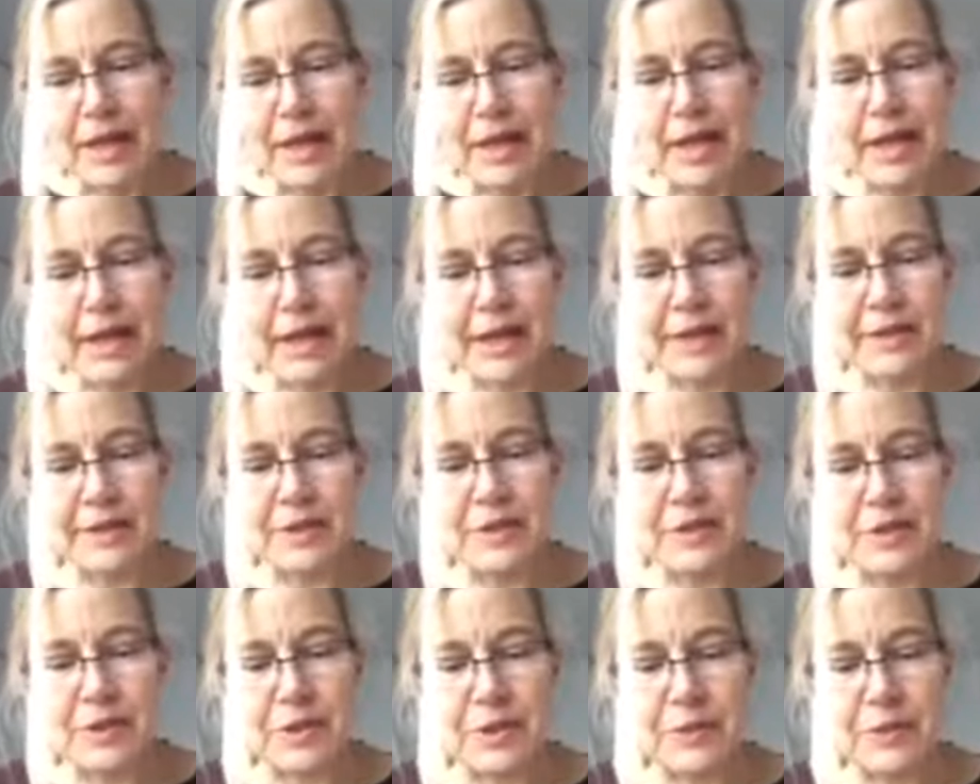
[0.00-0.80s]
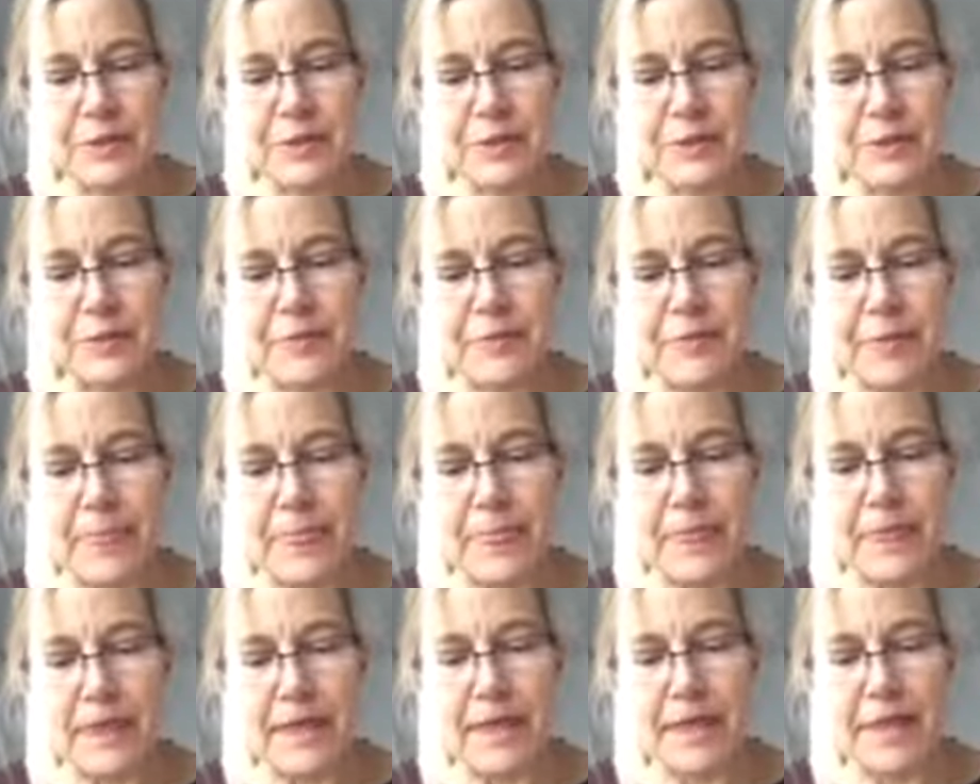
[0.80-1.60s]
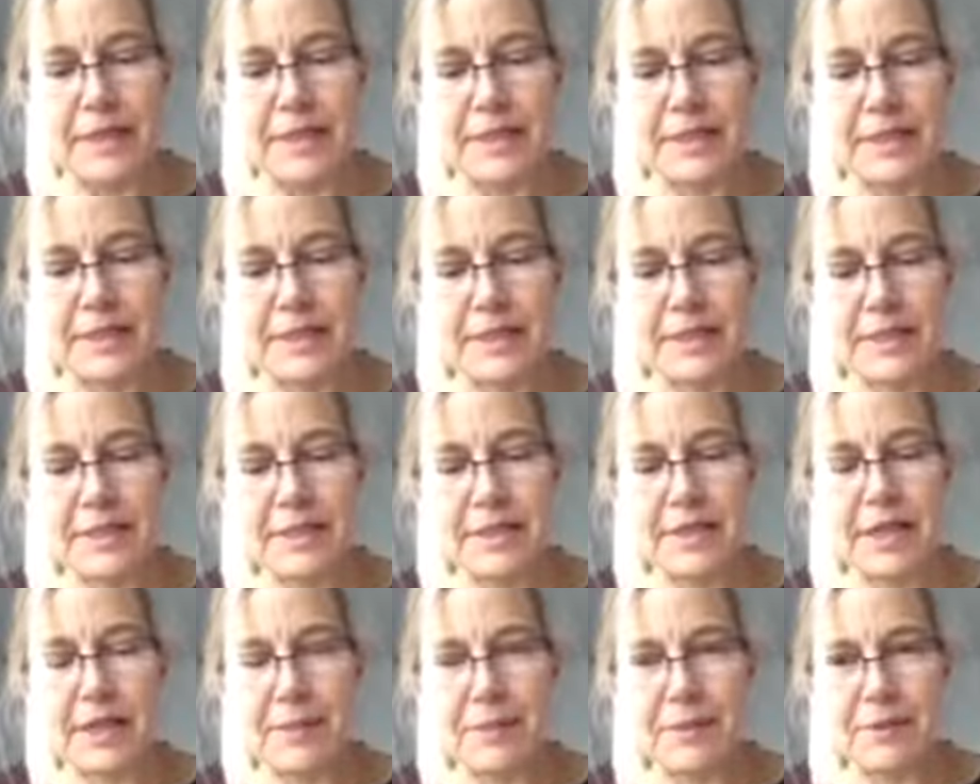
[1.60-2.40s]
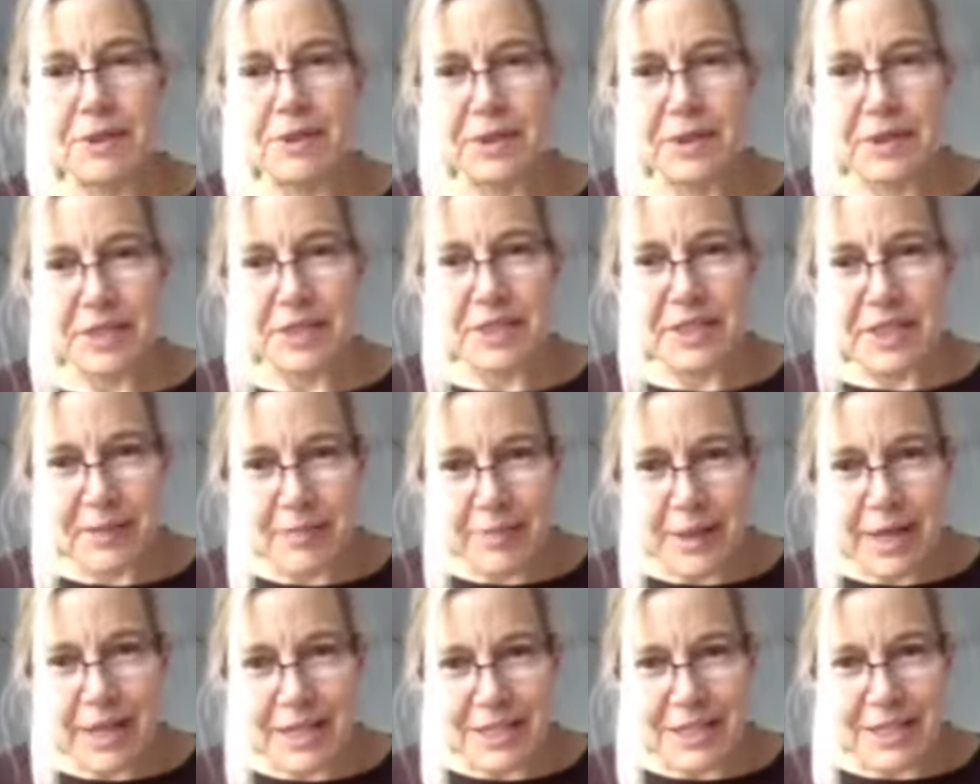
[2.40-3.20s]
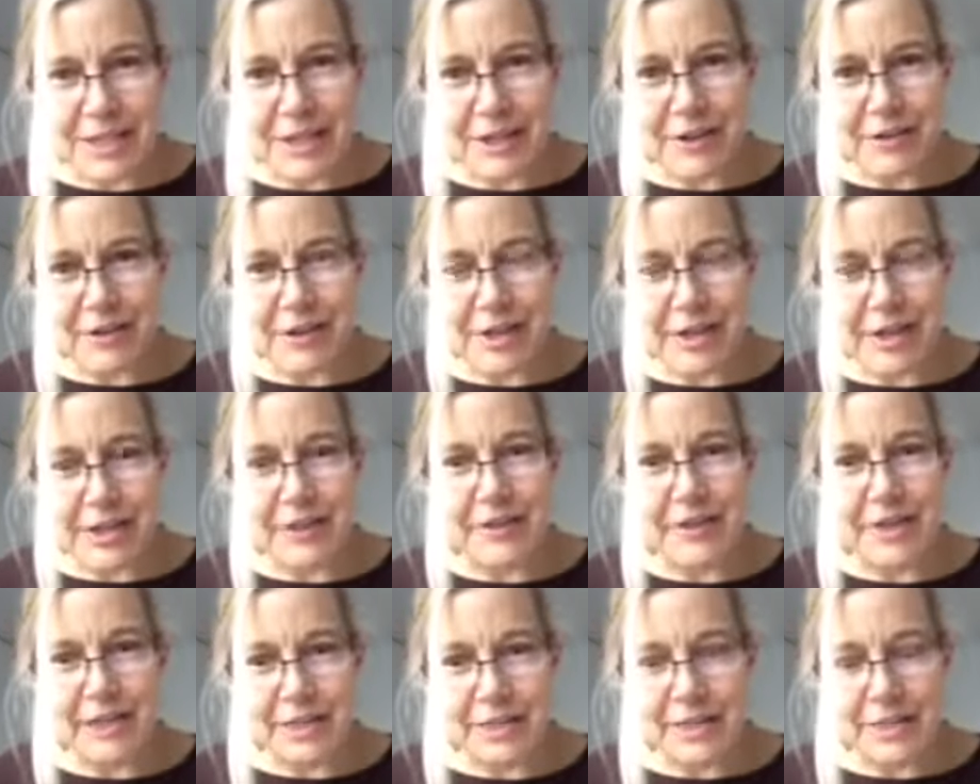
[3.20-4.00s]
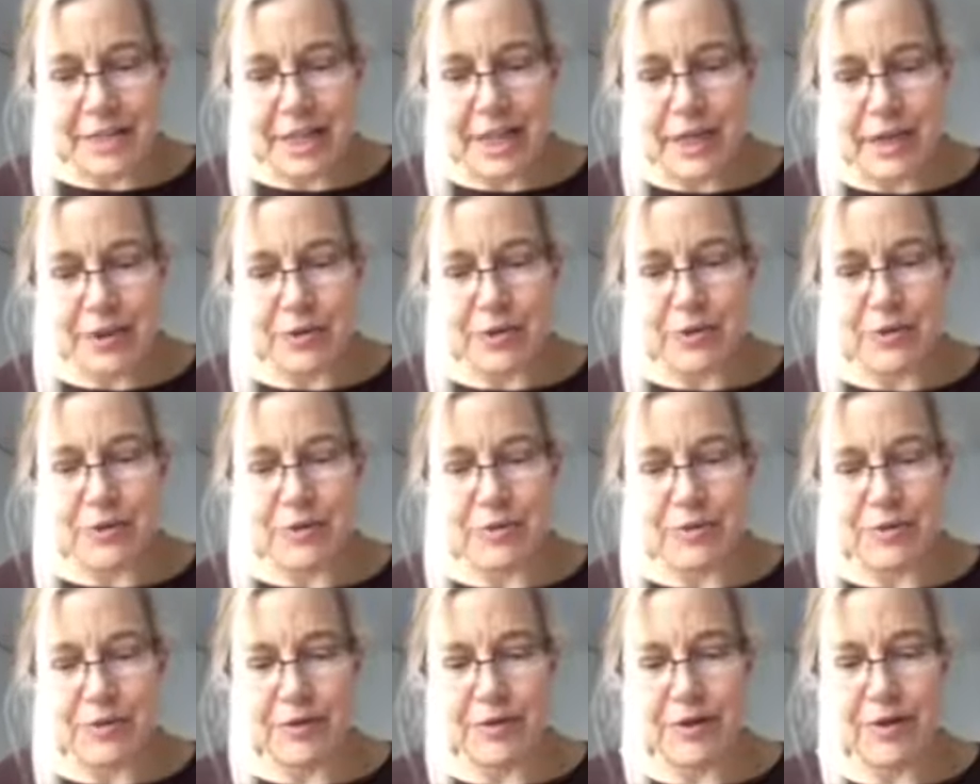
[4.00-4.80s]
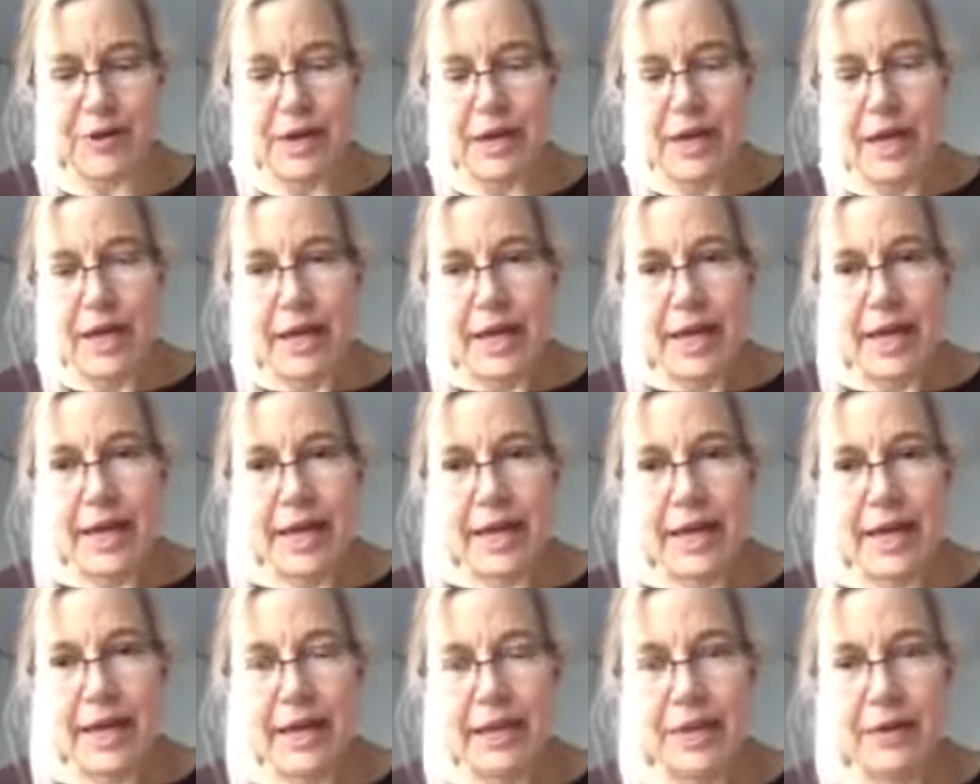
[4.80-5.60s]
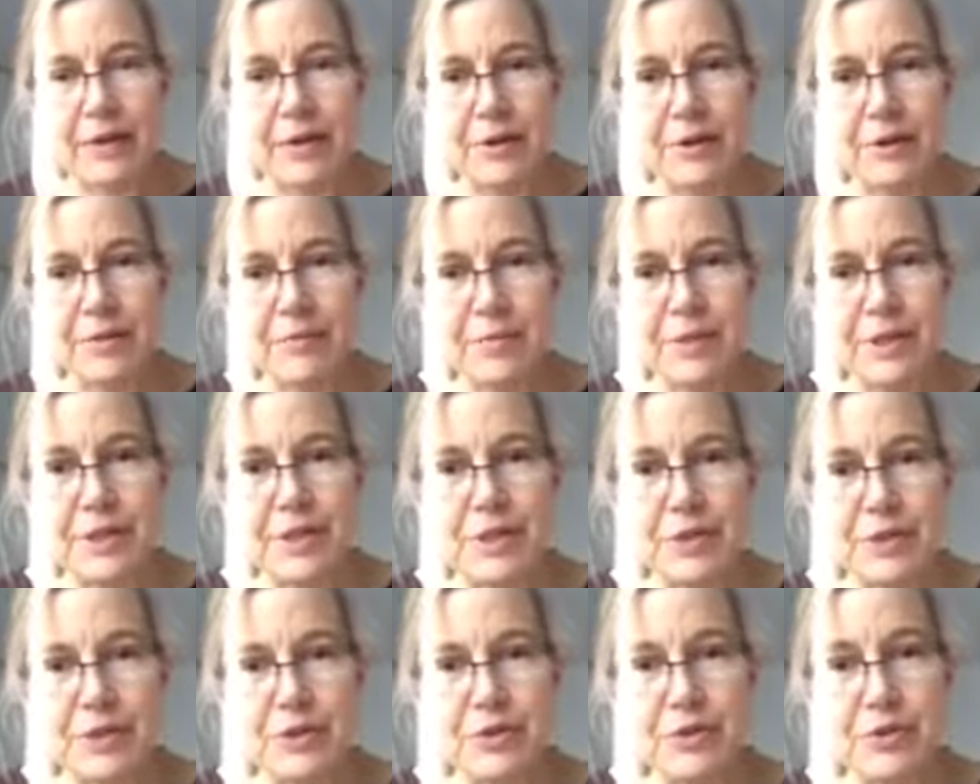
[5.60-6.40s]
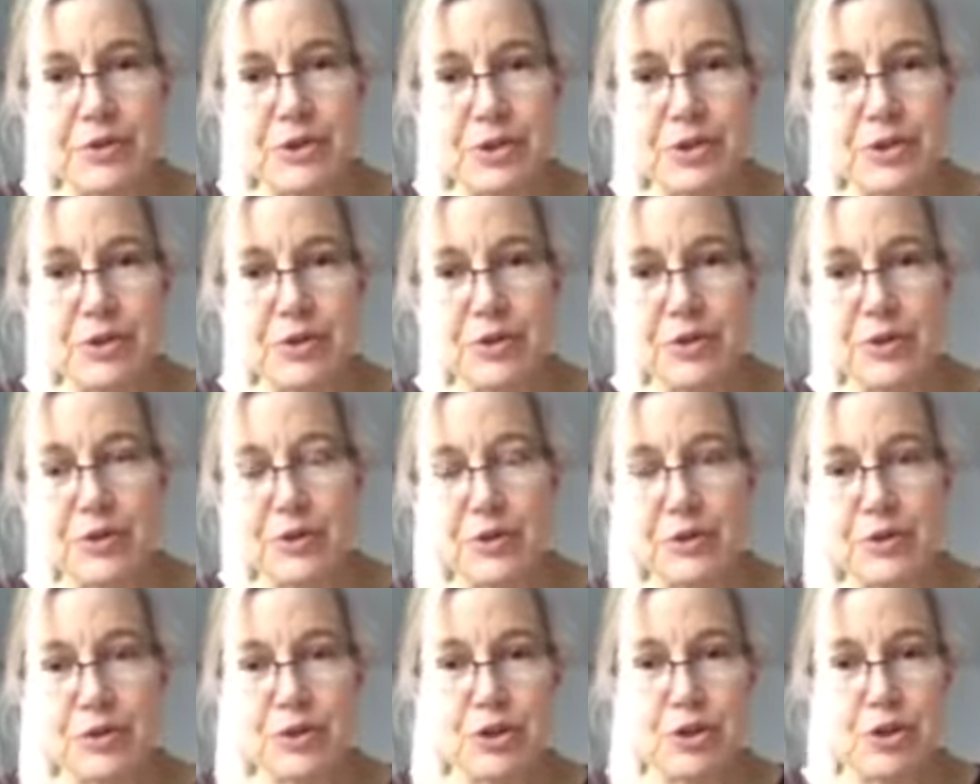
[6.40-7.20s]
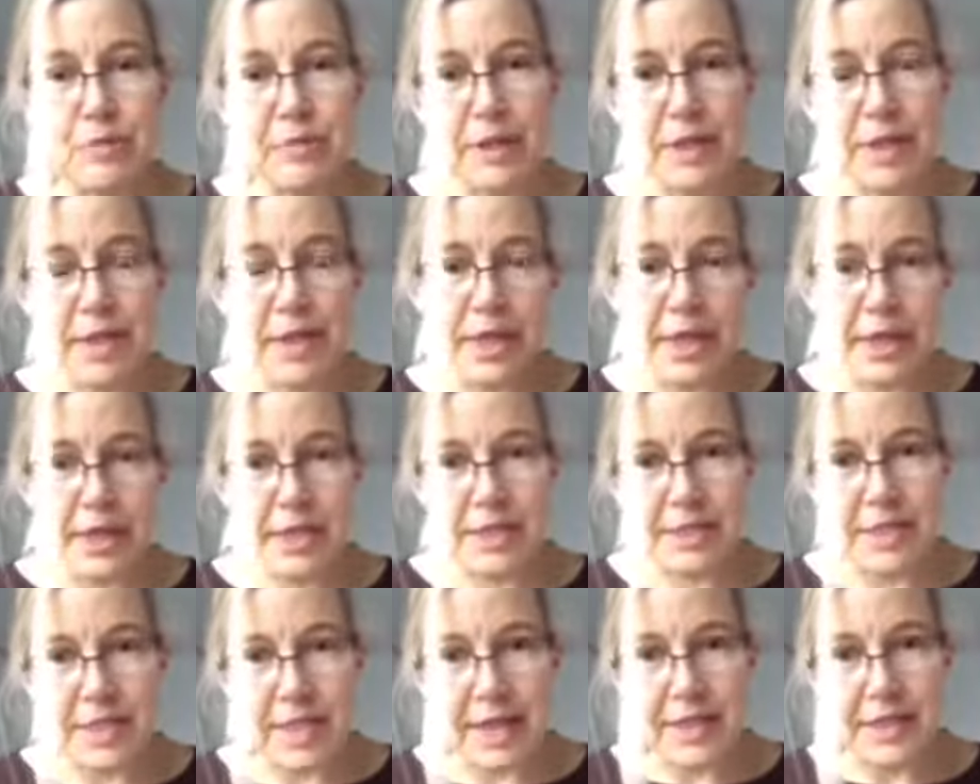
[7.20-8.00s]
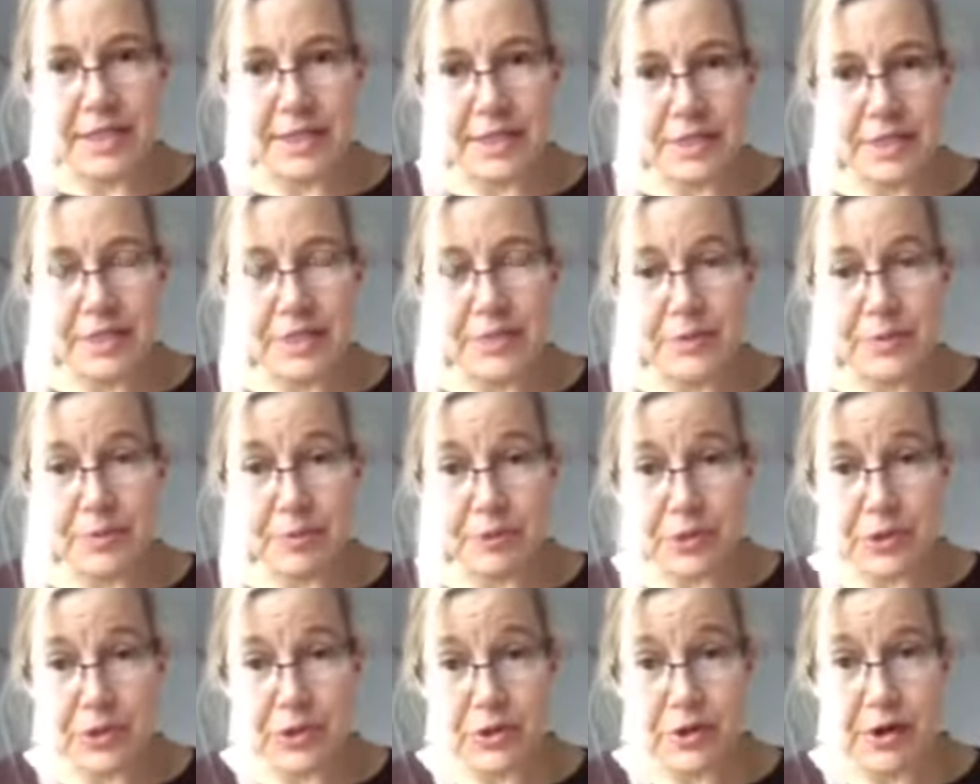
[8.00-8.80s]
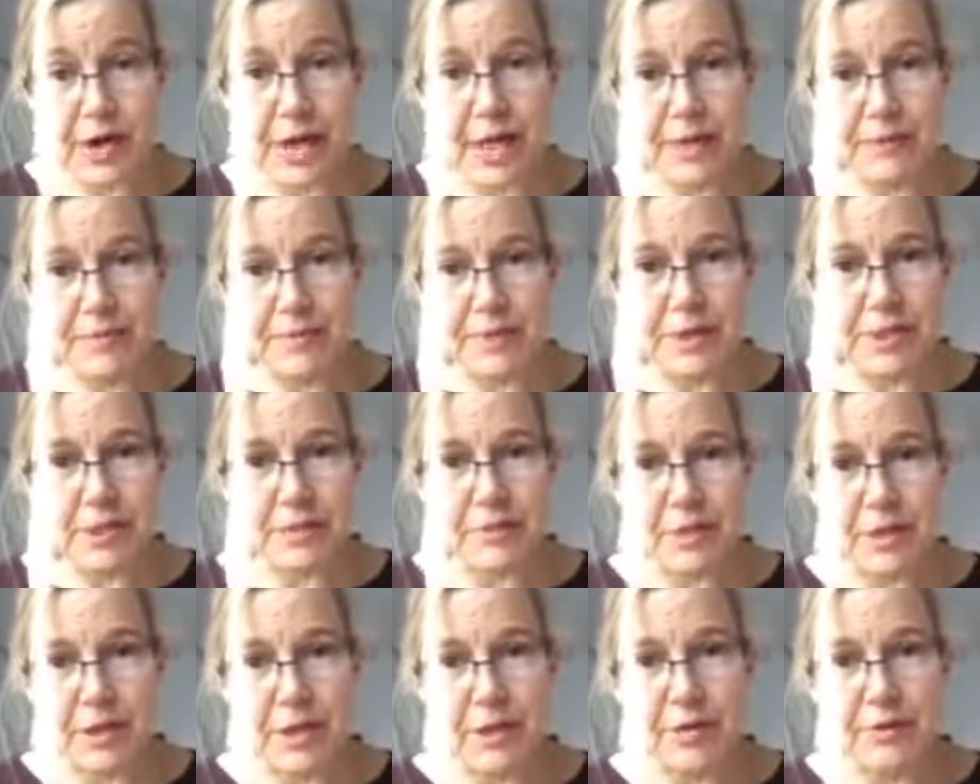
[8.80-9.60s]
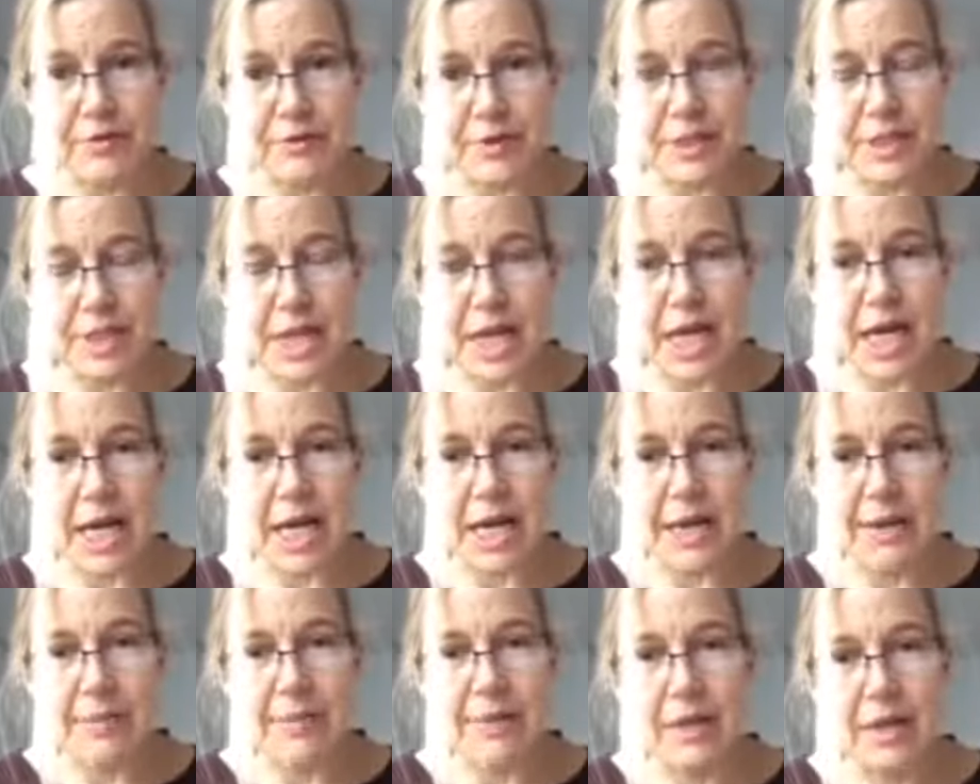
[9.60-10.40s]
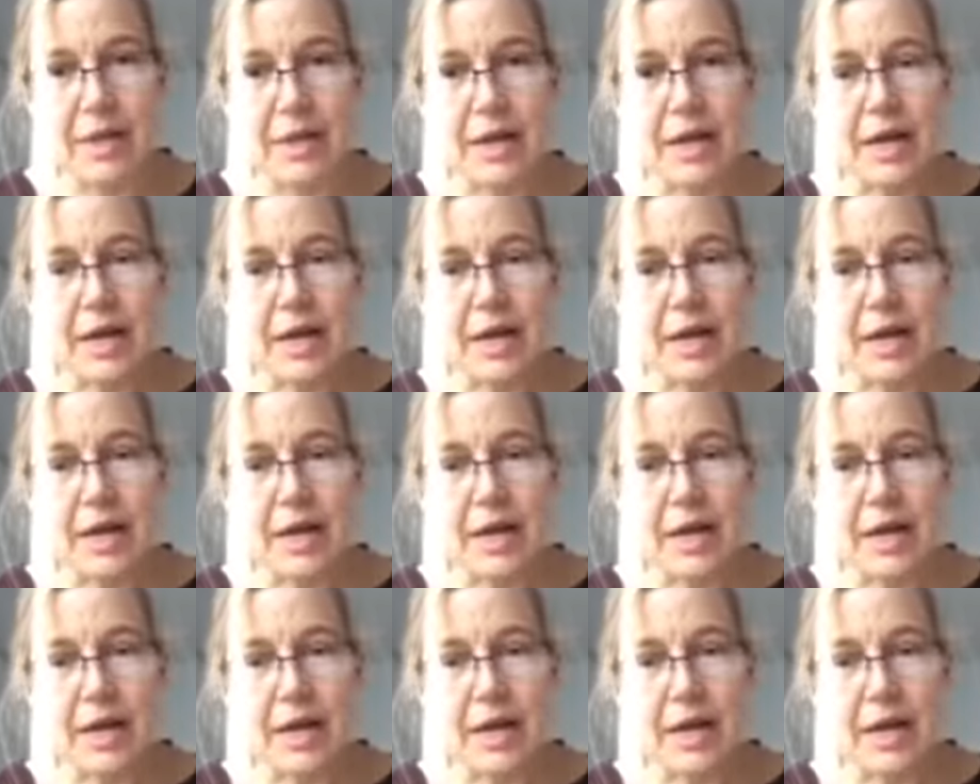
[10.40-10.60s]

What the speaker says: And so it's this opportunistic bacteria that's taken over, and it could be due to too many antacids prescribed to me over time,